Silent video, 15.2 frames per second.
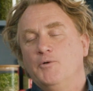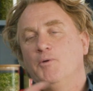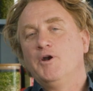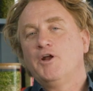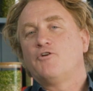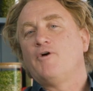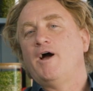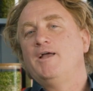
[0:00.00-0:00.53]
If you
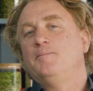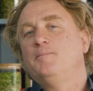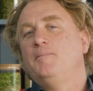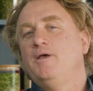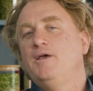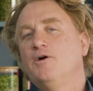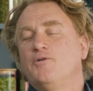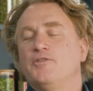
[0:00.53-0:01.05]
want a great
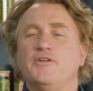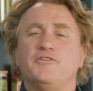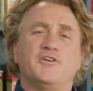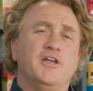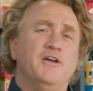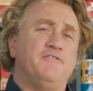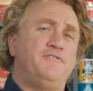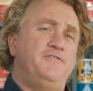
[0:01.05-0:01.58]
meal that's
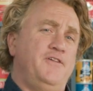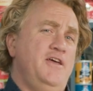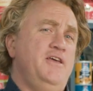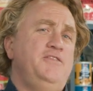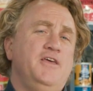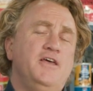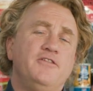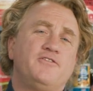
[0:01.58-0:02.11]
going to
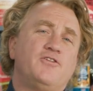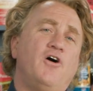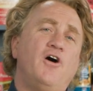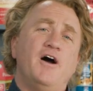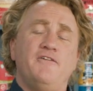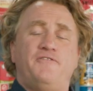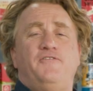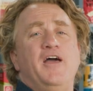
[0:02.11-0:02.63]
feed the
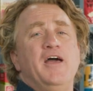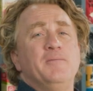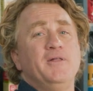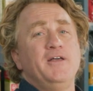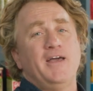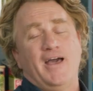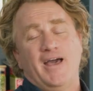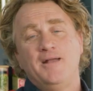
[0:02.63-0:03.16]
entire
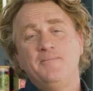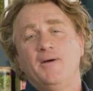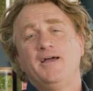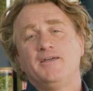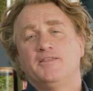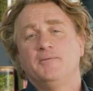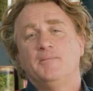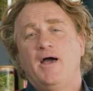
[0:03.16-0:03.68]
family and
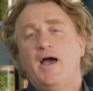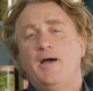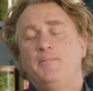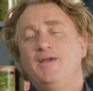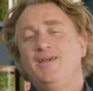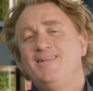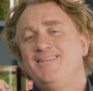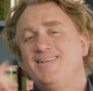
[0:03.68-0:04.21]
make them
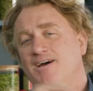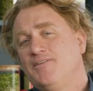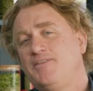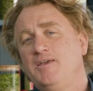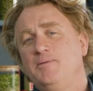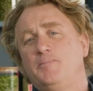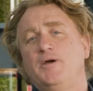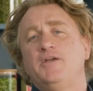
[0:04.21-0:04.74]
happy,
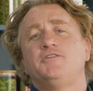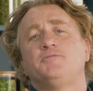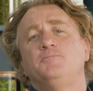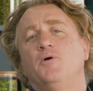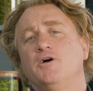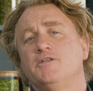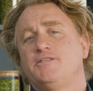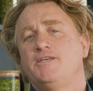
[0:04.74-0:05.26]
nothing beats
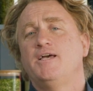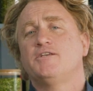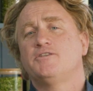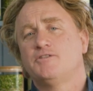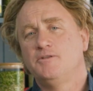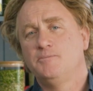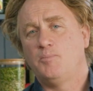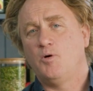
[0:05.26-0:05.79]
my
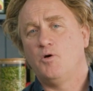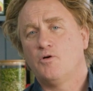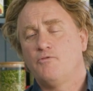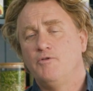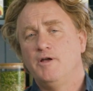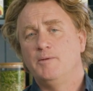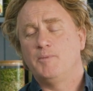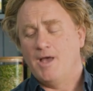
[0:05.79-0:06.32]
Texan pork
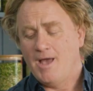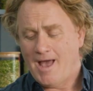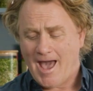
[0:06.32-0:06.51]
rib.